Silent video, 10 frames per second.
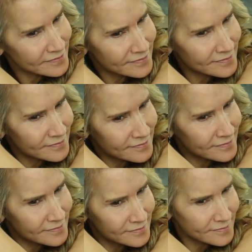
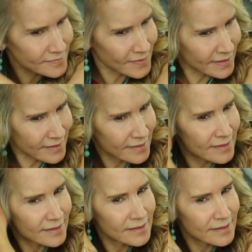Nothing is said.